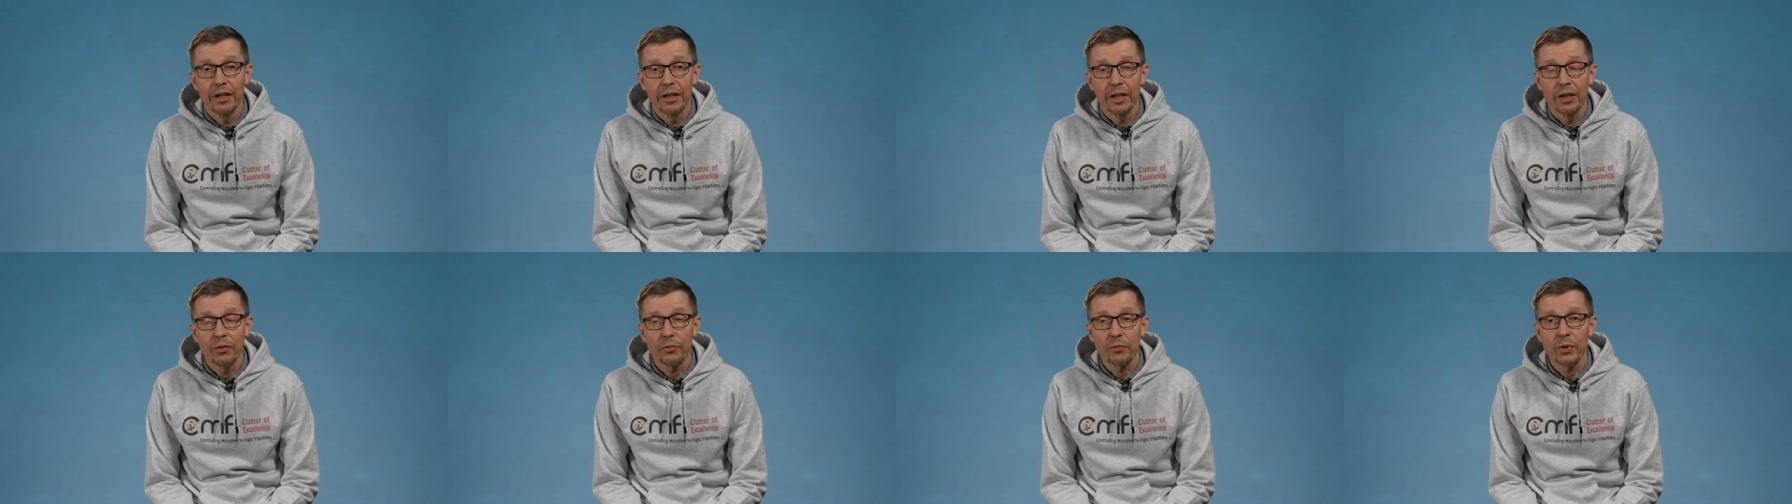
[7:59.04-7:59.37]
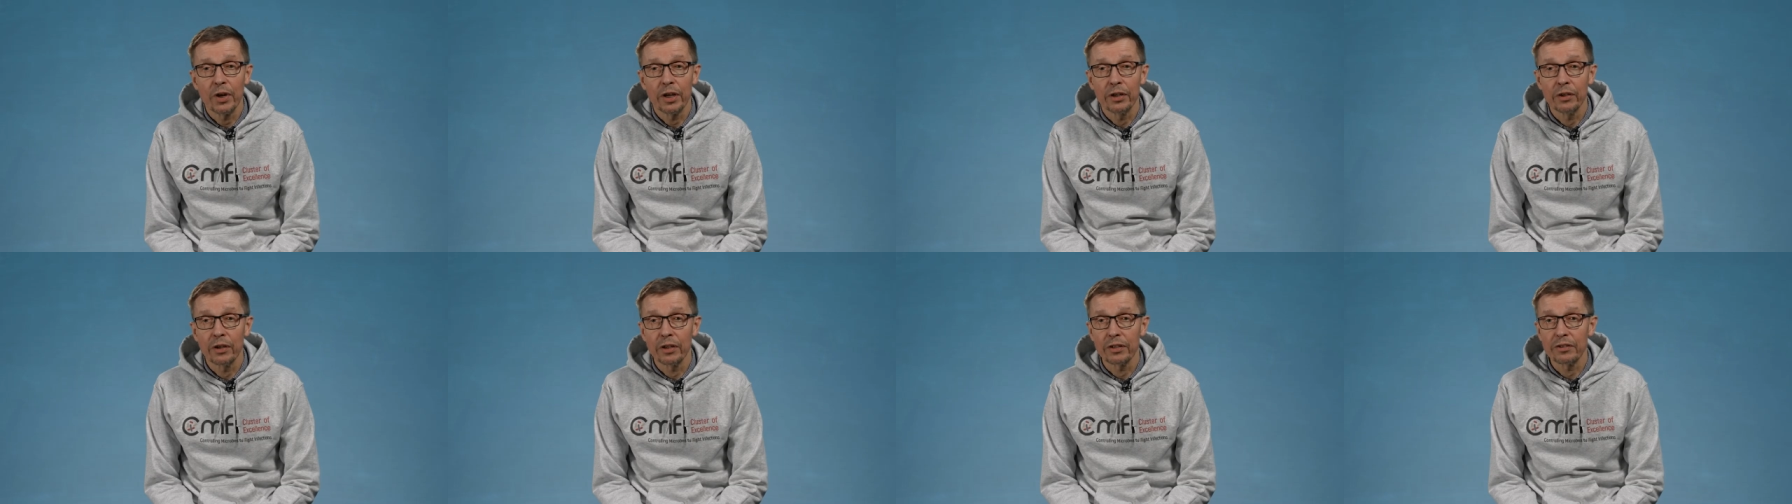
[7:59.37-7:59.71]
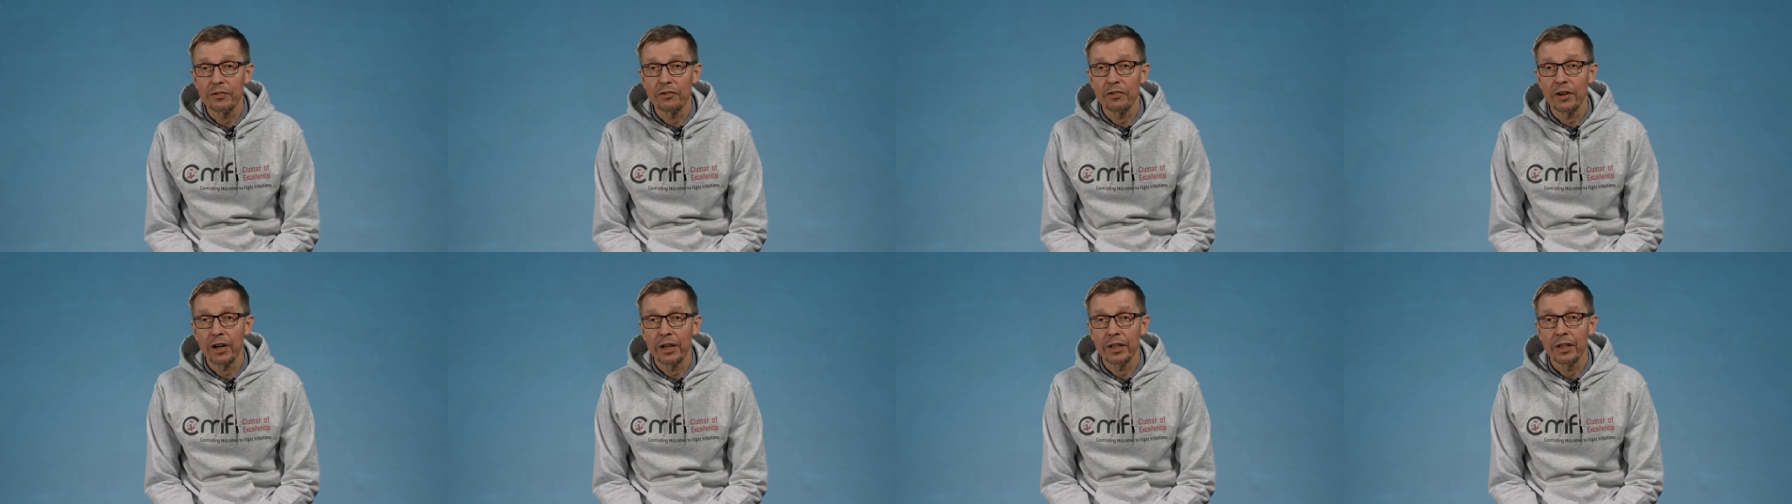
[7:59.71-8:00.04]
if we are not
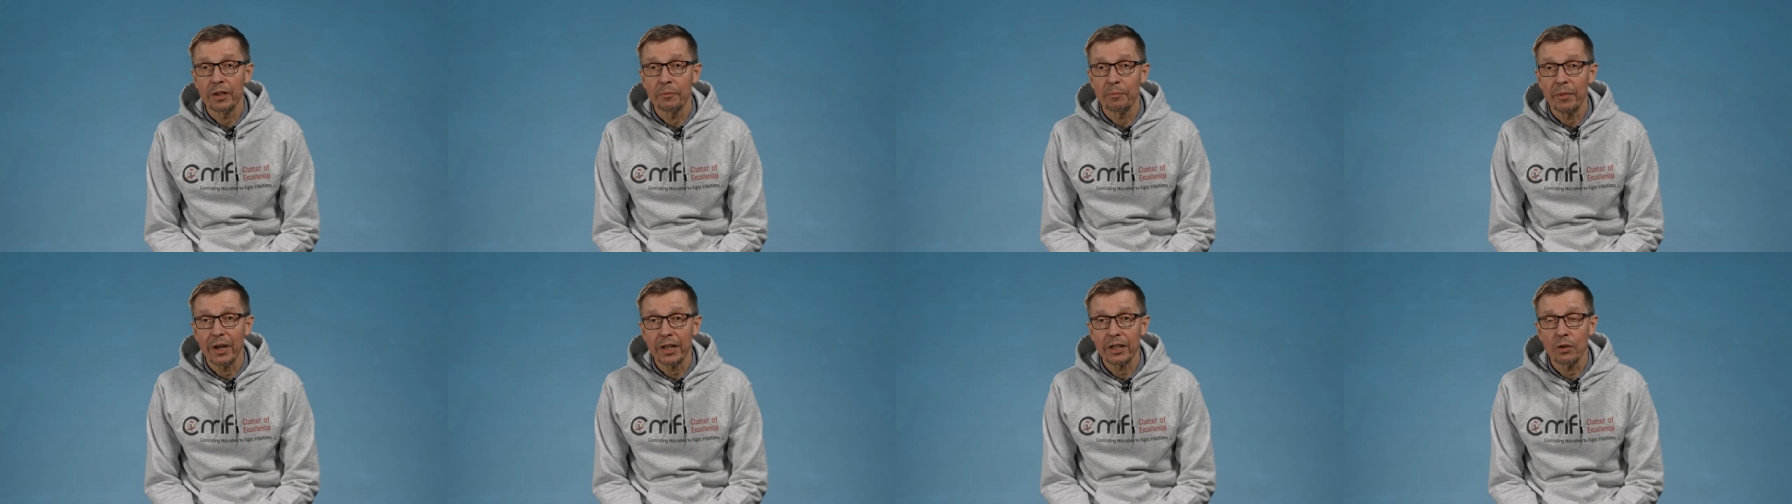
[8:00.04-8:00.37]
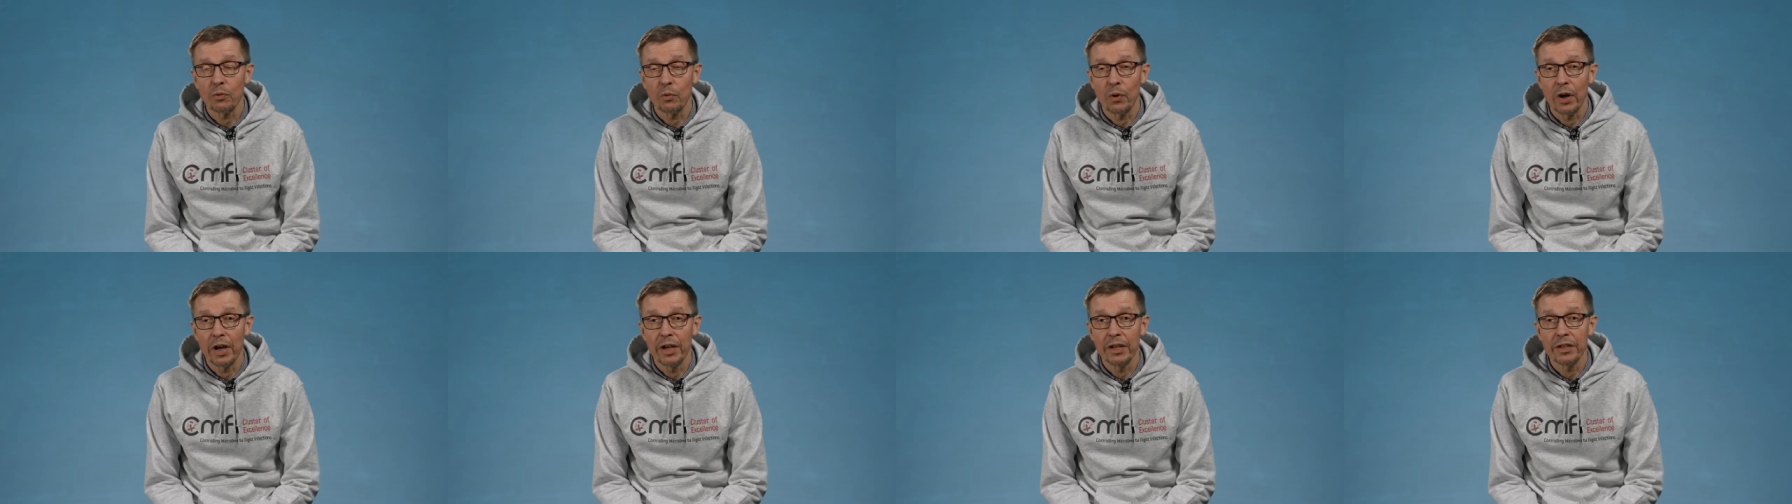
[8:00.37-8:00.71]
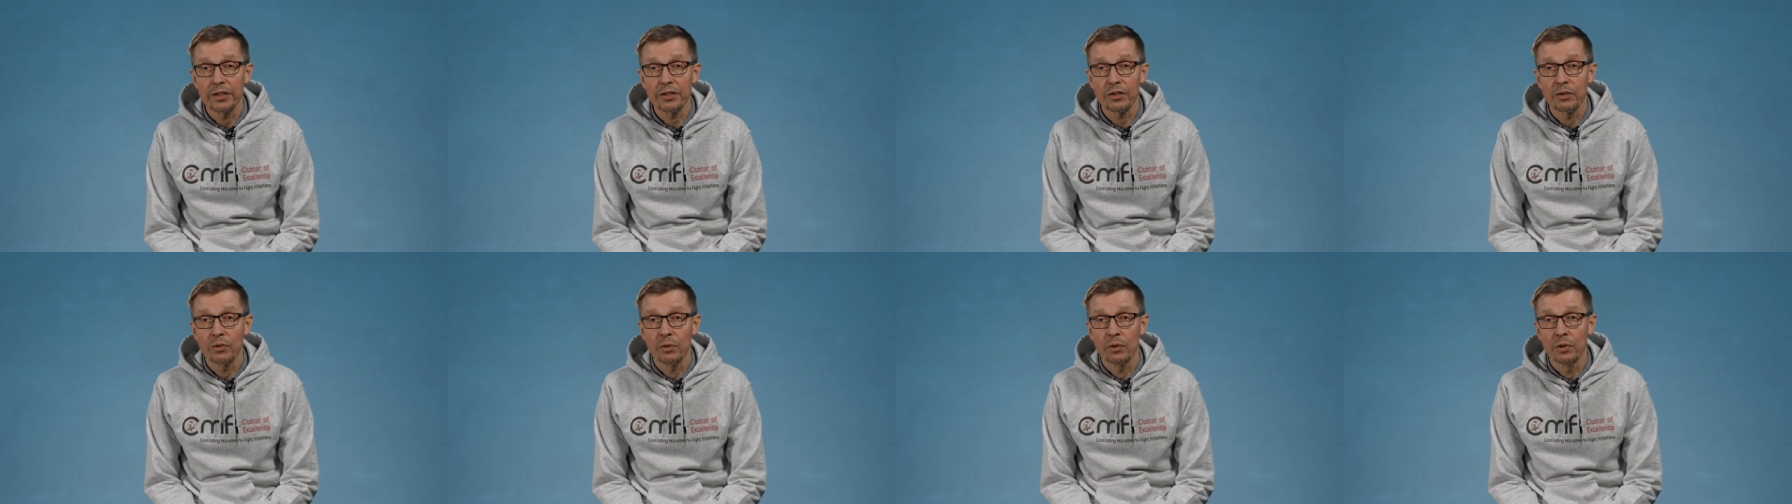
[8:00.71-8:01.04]
finding better
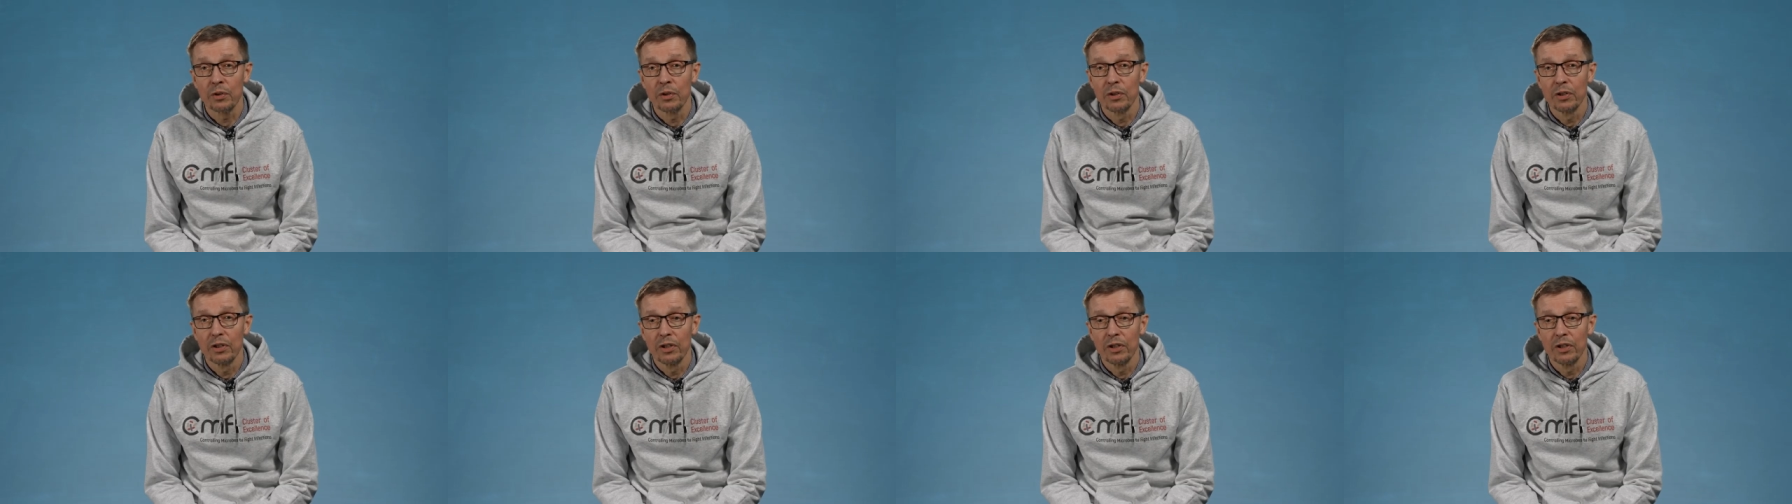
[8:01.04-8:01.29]
ways to